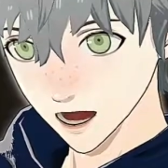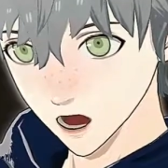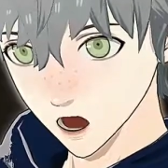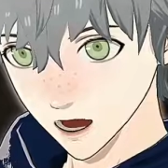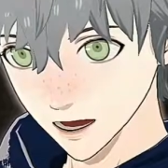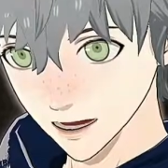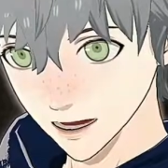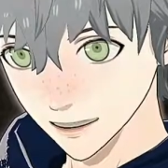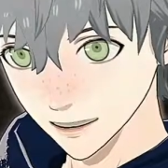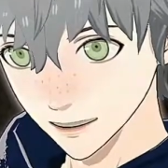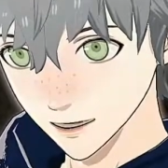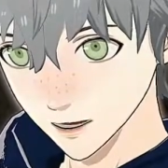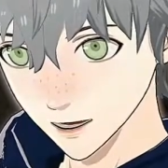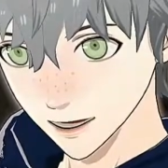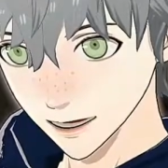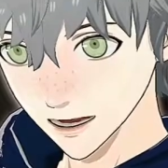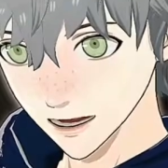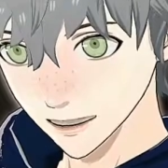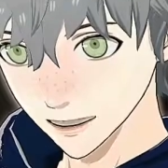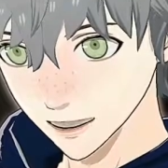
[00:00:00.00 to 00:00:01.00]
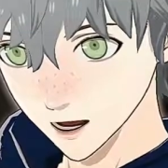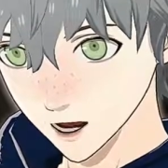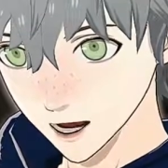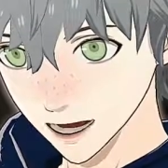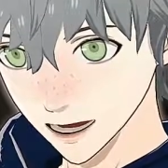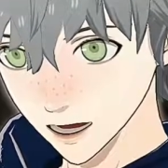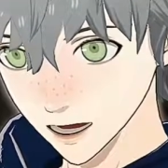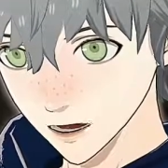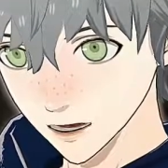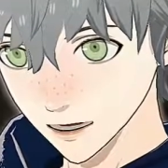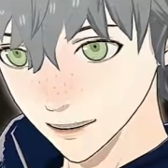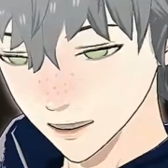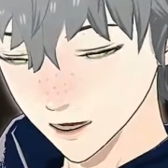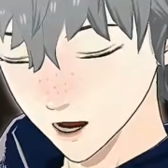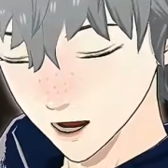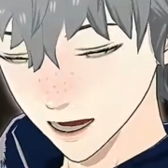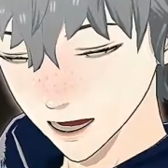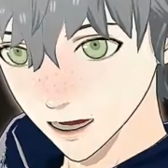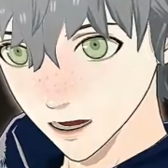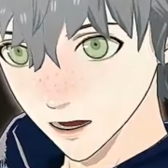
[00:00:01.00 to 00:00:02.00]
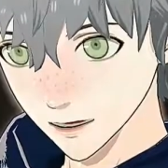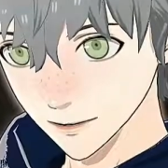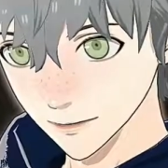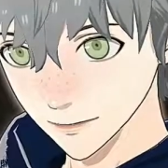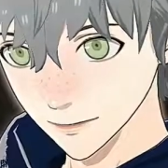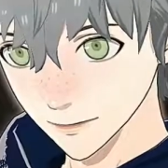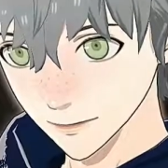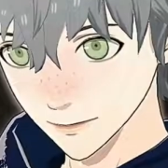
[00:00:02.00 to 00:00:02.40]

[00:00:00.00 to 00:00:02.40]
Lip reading: a lie than risk someone's life if I'm wrong.